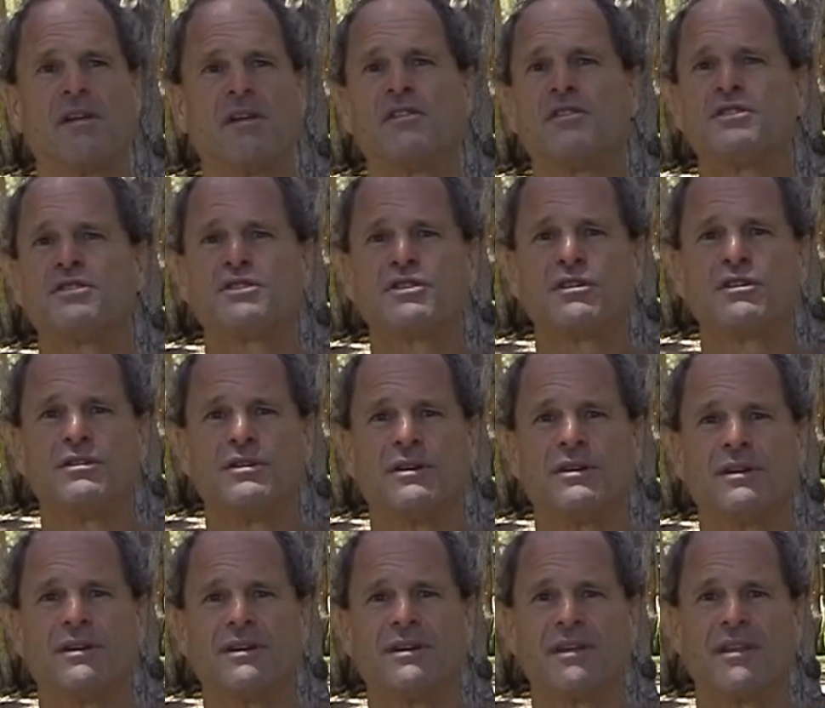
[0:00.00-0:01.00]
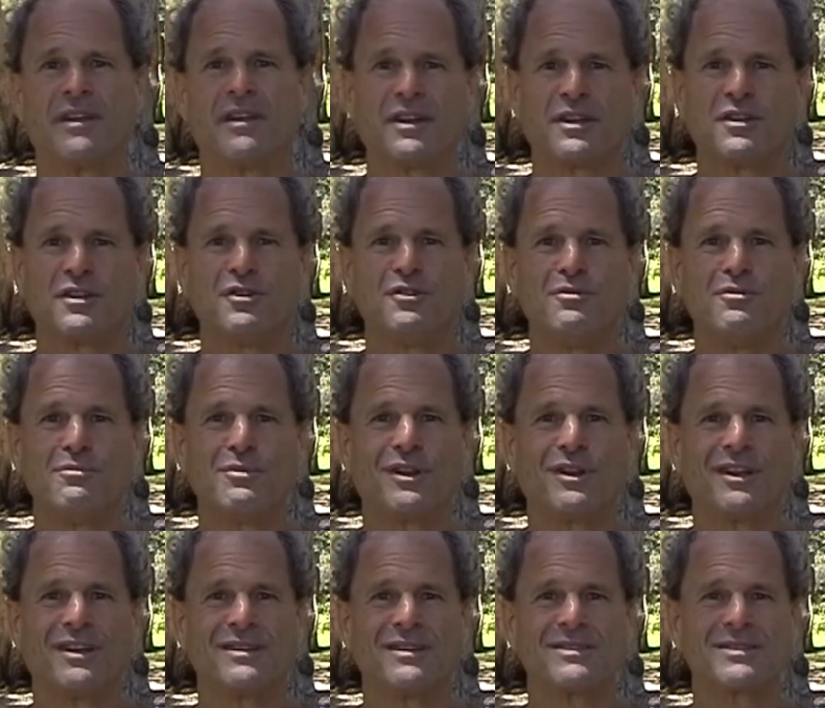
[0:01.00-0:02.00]
the dirt that
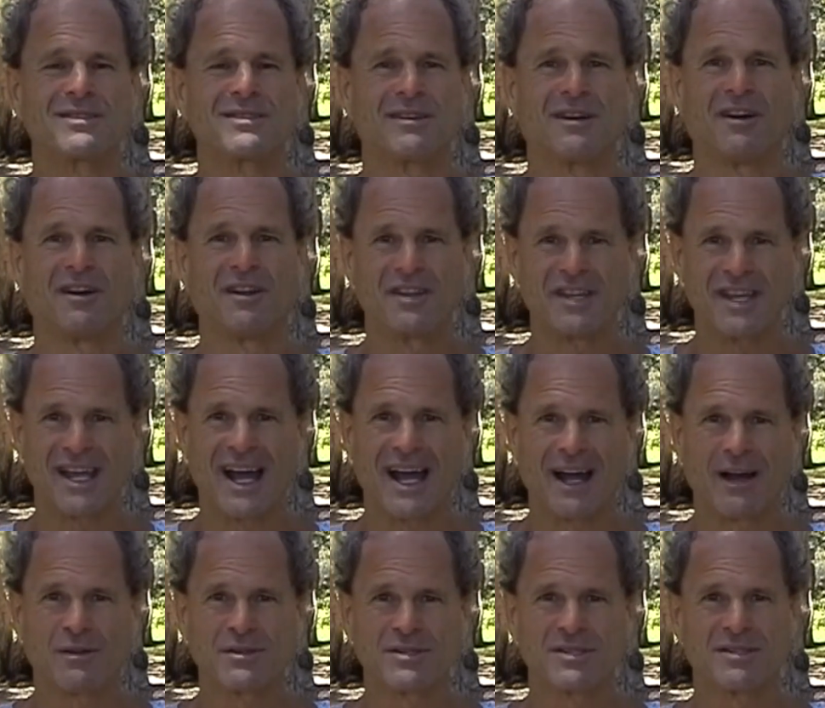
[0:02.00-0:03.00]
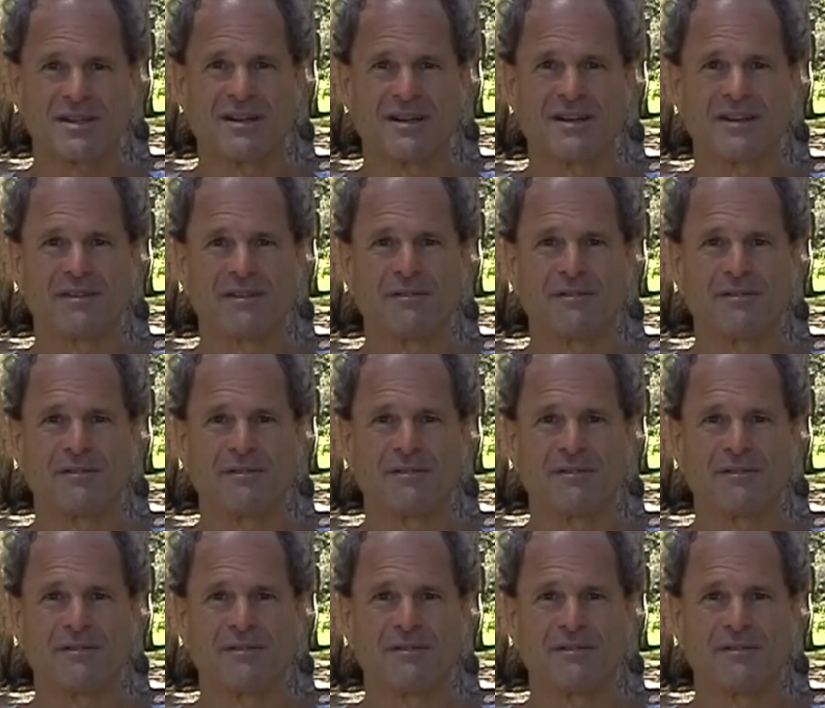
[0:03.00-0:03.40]
accumulates on the outside